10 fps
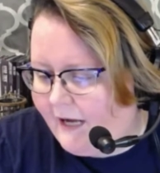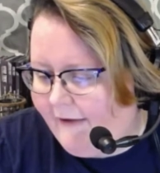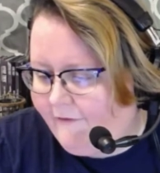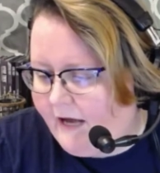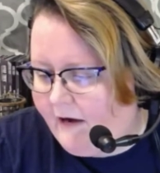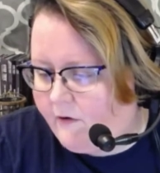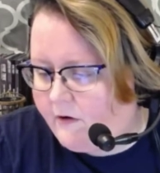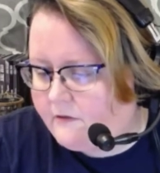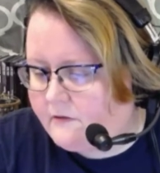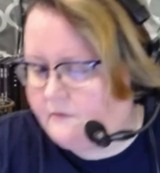an hour
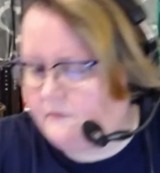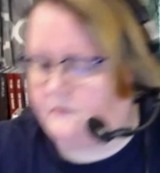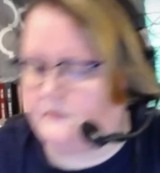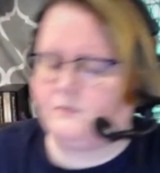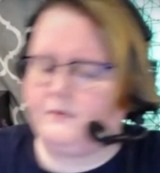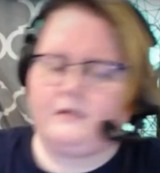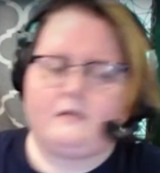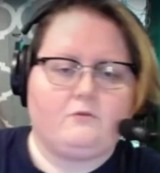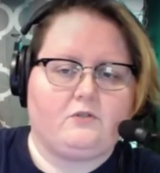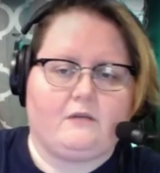to spend at the
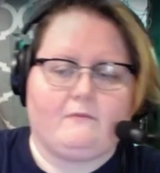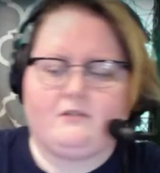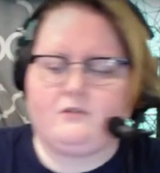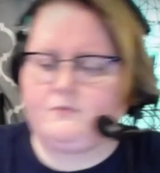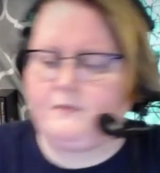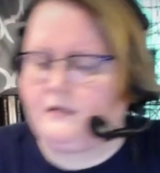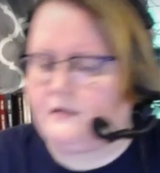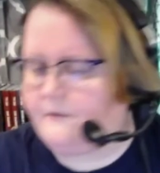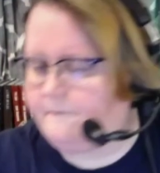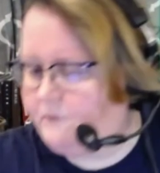museum. Let's go spend it
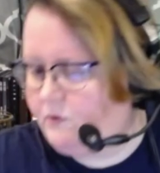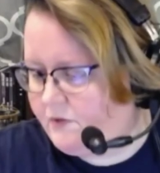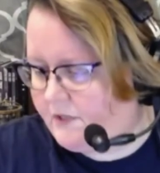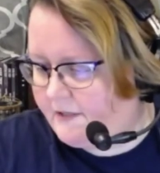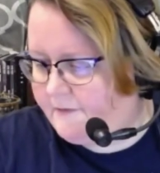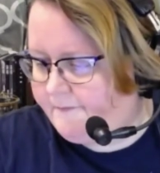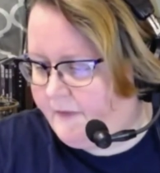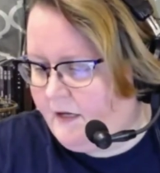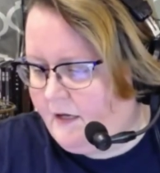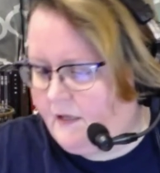there. 2:06.
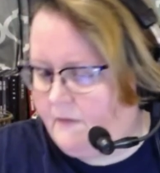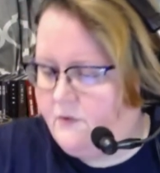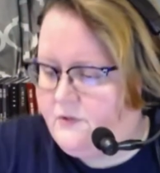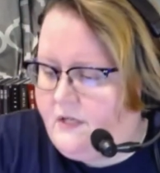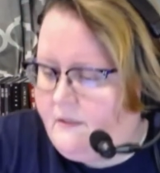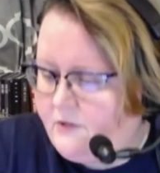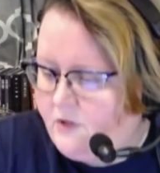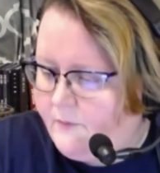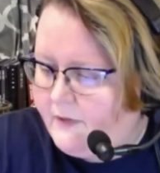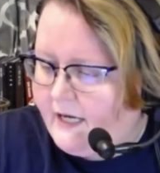The museum is
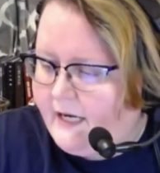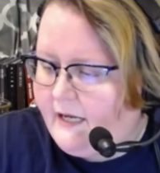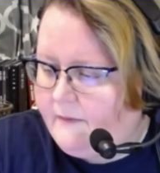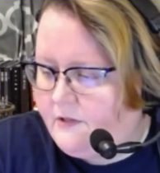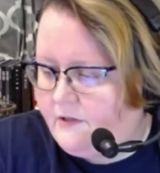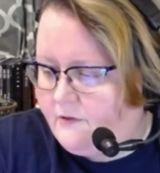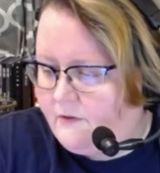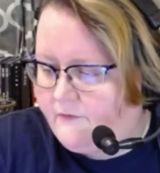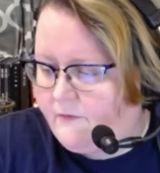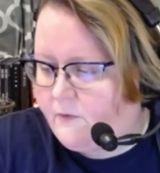open 9 a.m. to noon
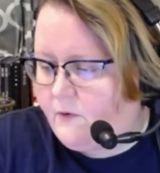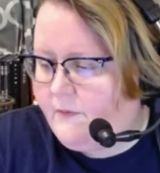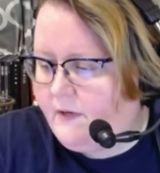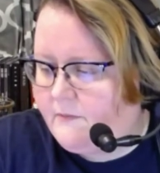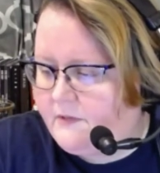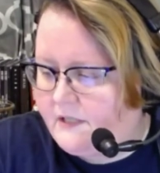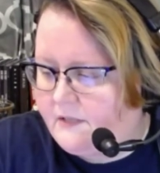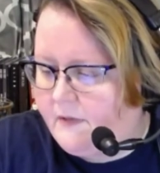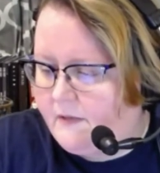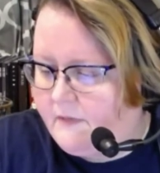and from 3 p.m. to 6
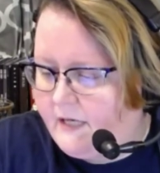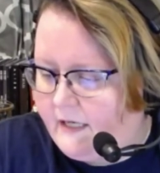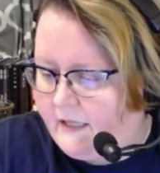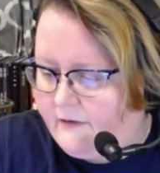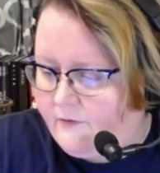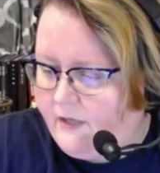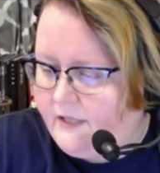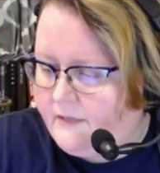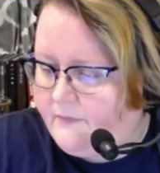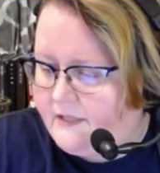p.m. daily. 3
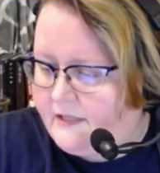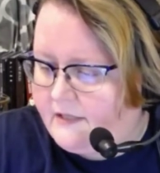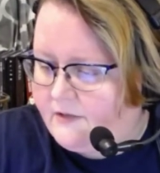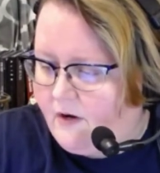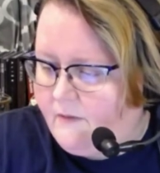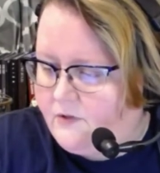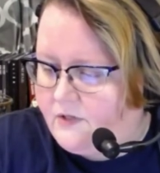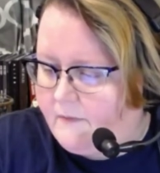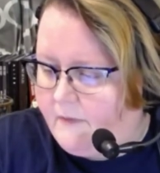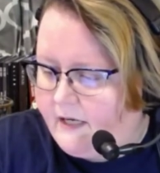exhibits in this great
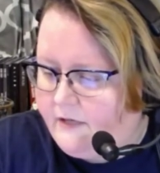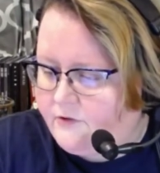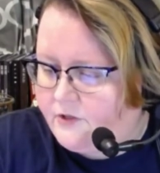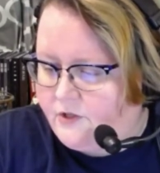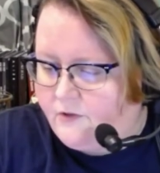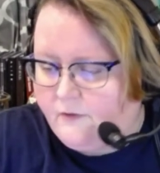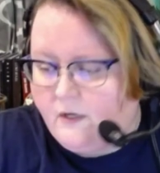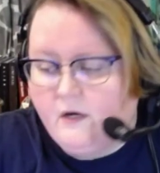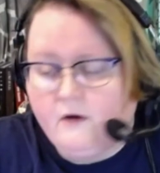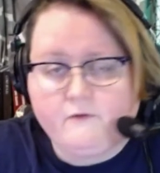museum might interest you.
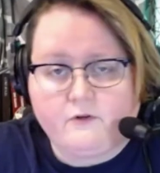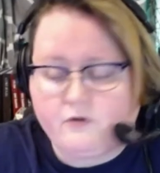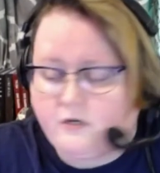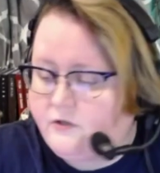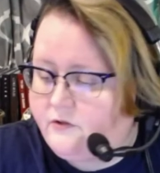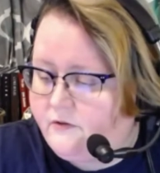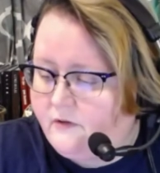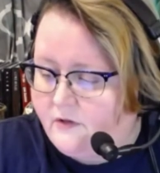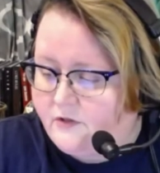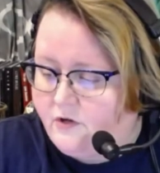For treasures,
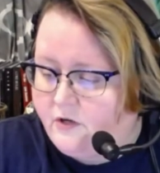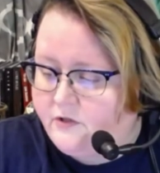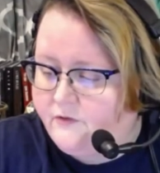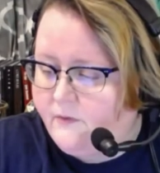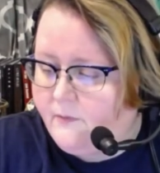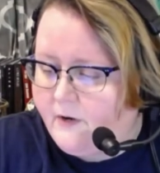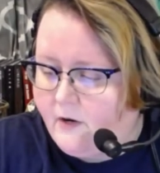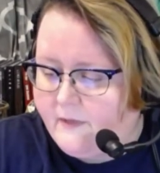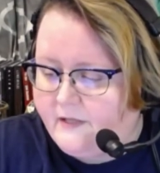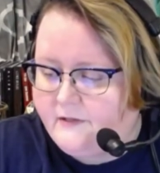there's treasures from the
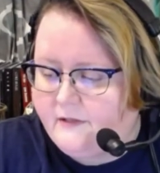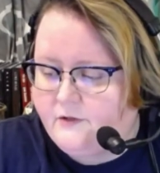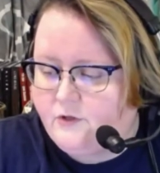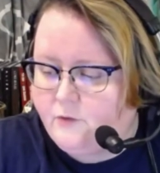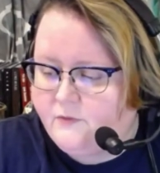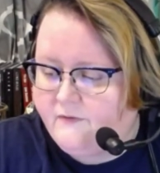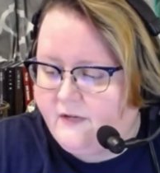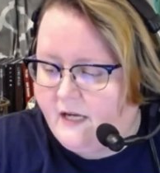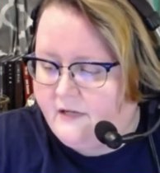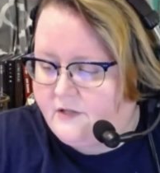pyramids, tombs of the
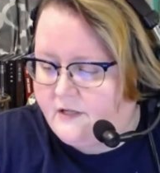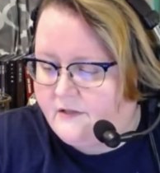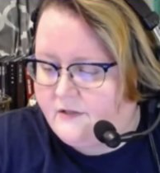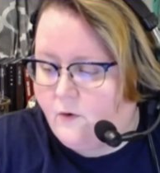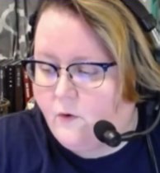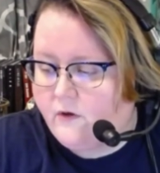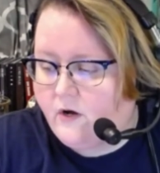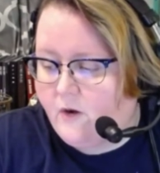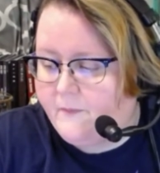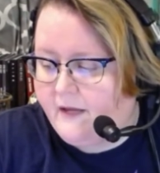ancients, or the
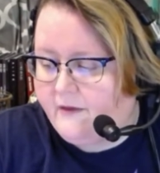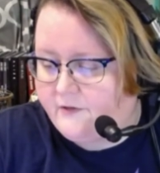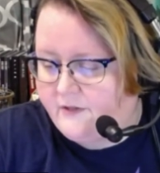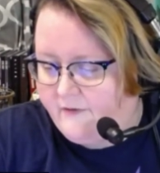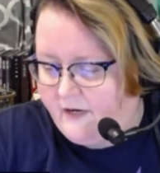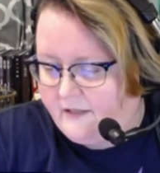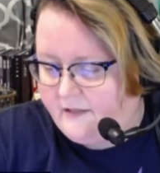Karpathos Device.